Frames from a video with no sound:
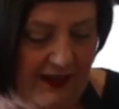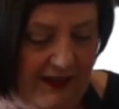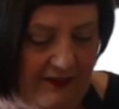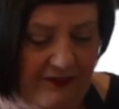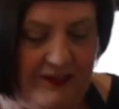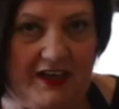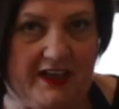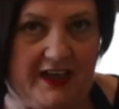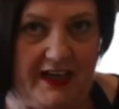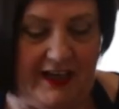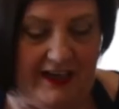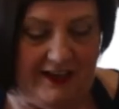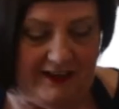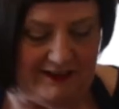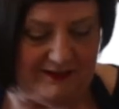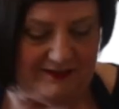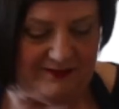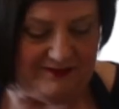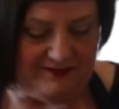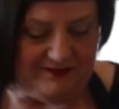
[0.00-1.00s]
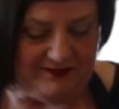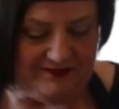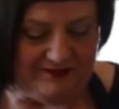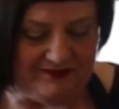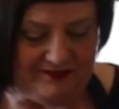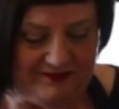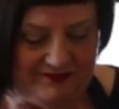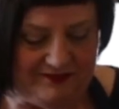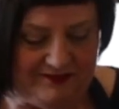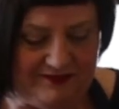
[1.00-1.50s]
vanilla,
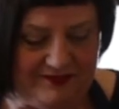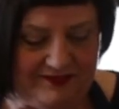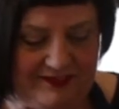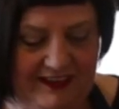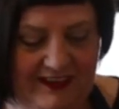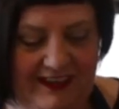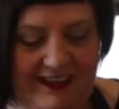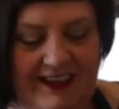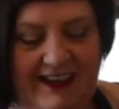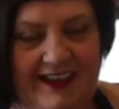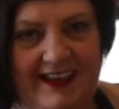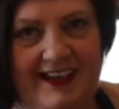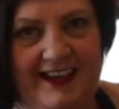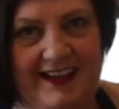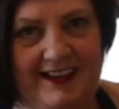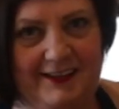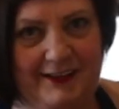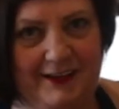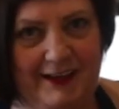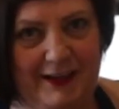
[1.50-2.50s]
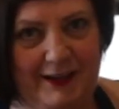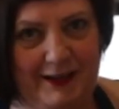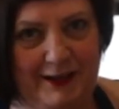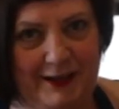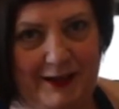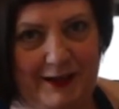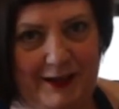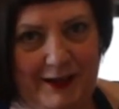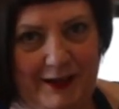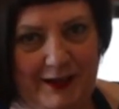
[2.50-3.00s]
and then
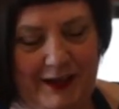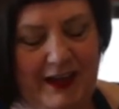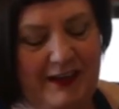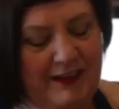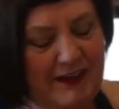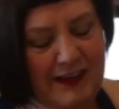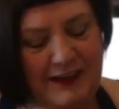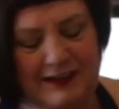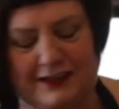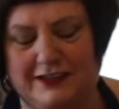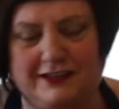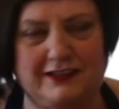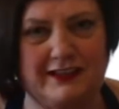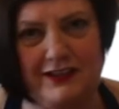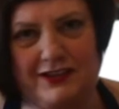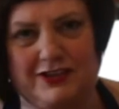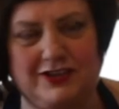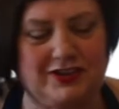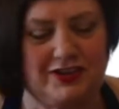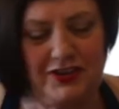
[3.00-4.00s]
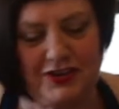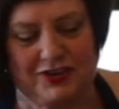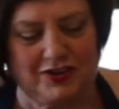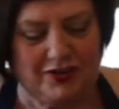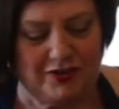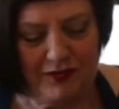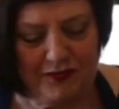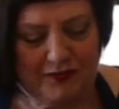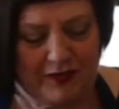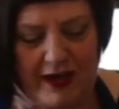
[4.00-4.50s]
the
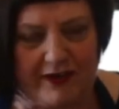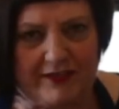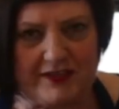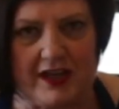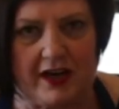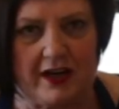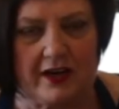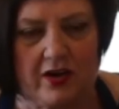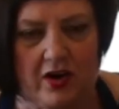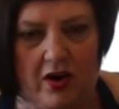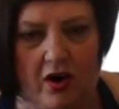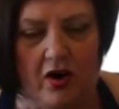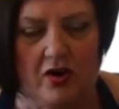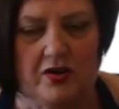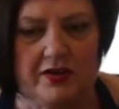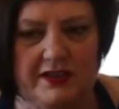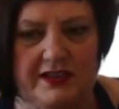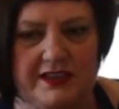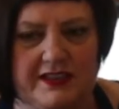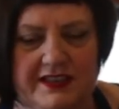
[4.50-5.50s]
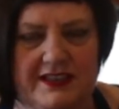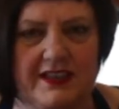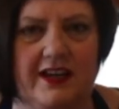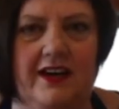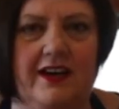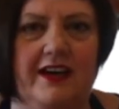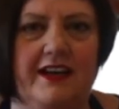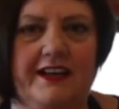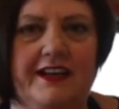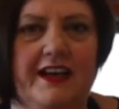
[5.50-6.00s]
two flavors. I can't
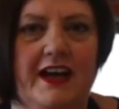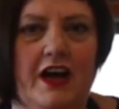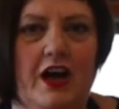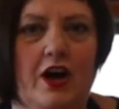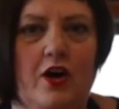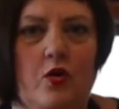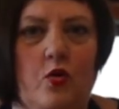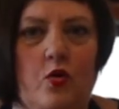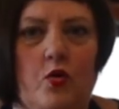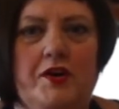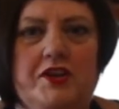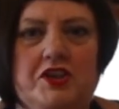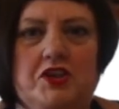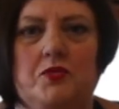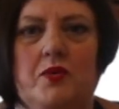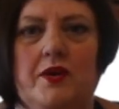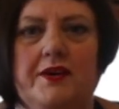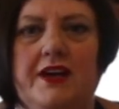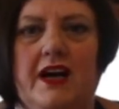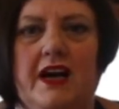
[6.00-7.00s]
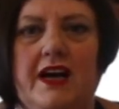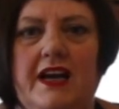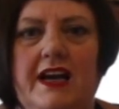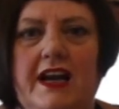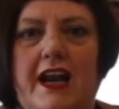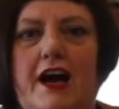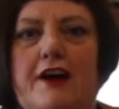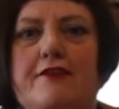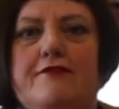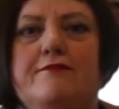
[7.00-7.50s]
decide which one I
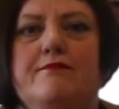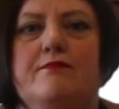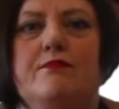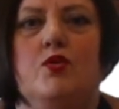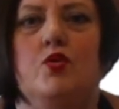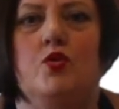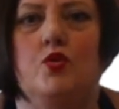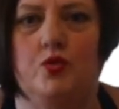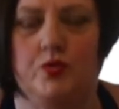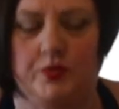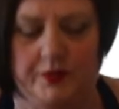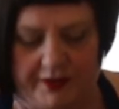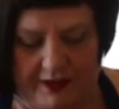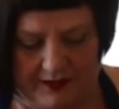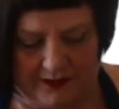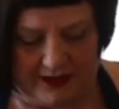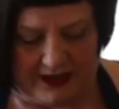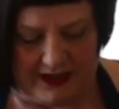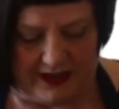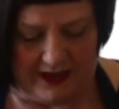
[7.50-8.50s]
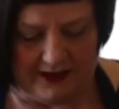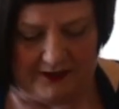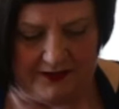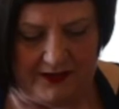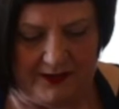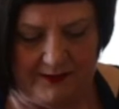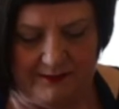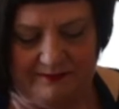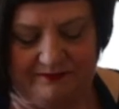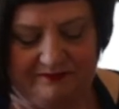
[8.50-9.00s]
love more than the
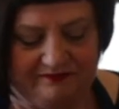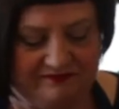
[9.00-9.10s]
other.